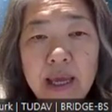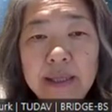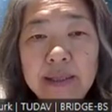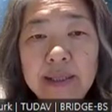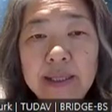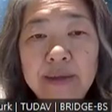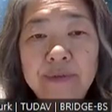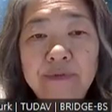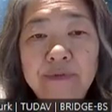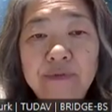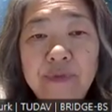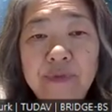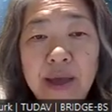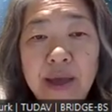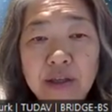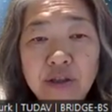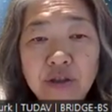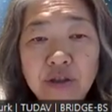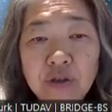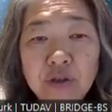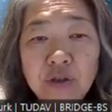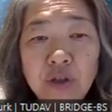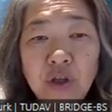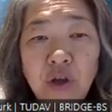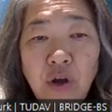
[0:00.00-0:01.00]
And the
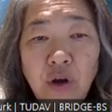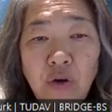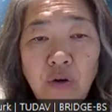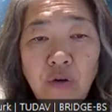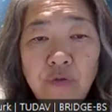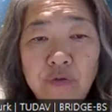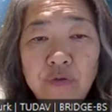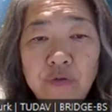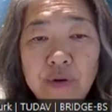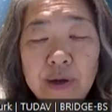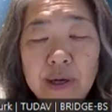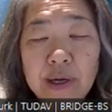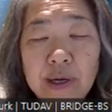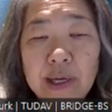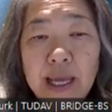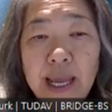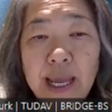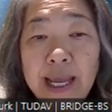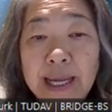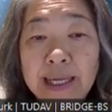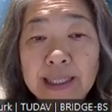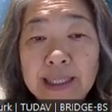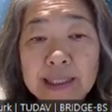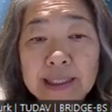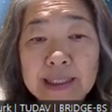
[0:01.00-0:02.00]
invasion of
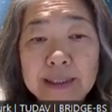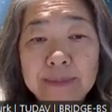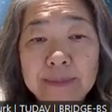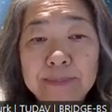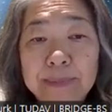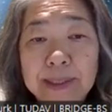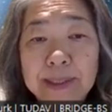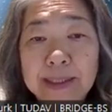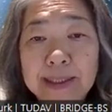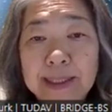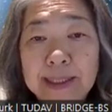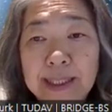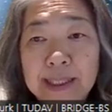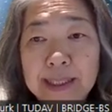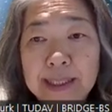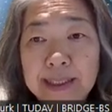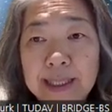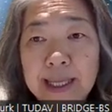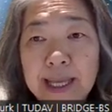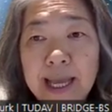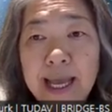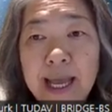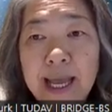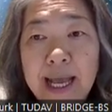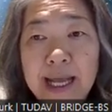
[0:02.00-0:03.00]
alien
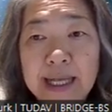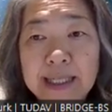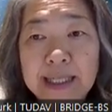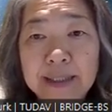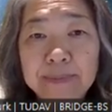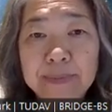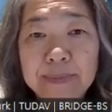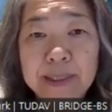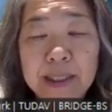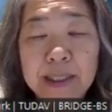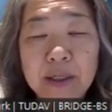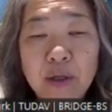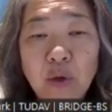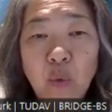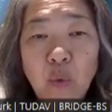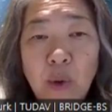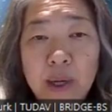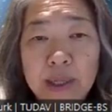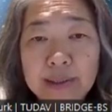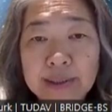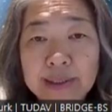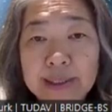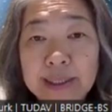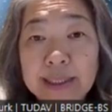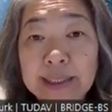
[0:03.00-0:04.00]
species has been
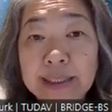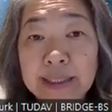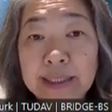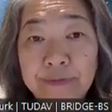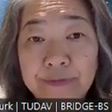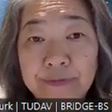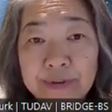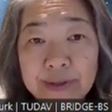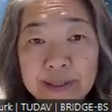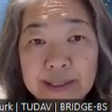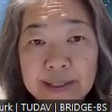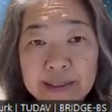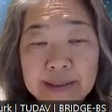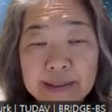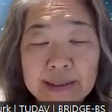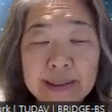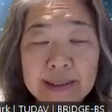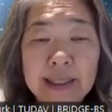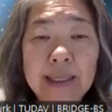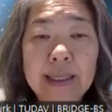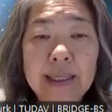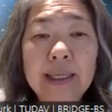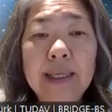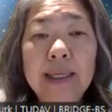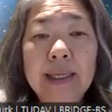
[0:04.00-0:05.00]
quite
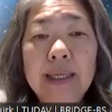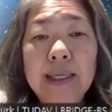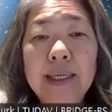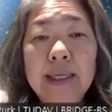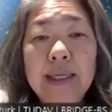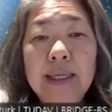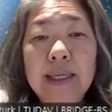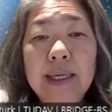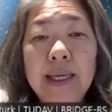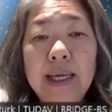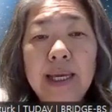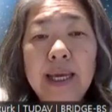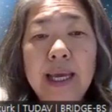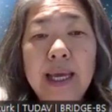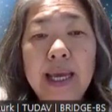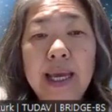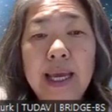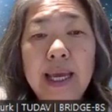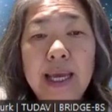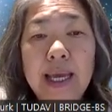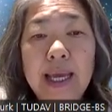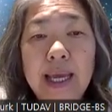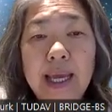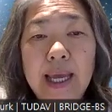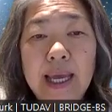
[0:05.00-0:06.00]
significant
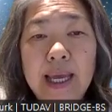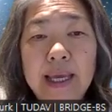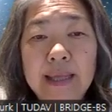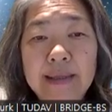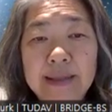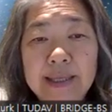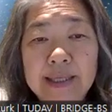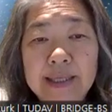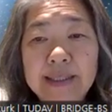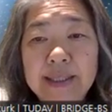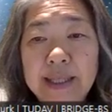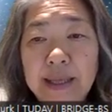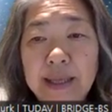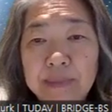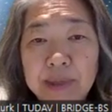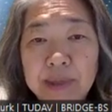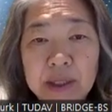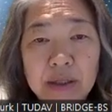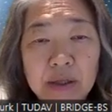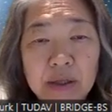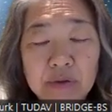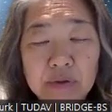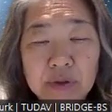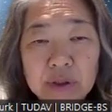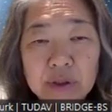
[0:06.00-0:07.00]
in this
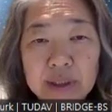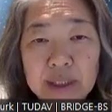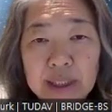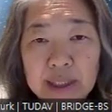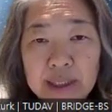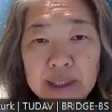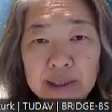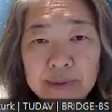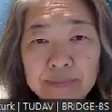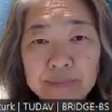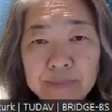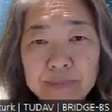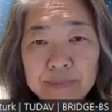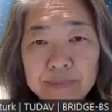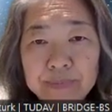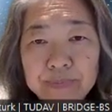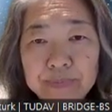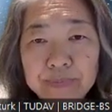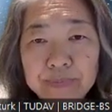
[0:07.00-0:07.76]
semi-closed sea.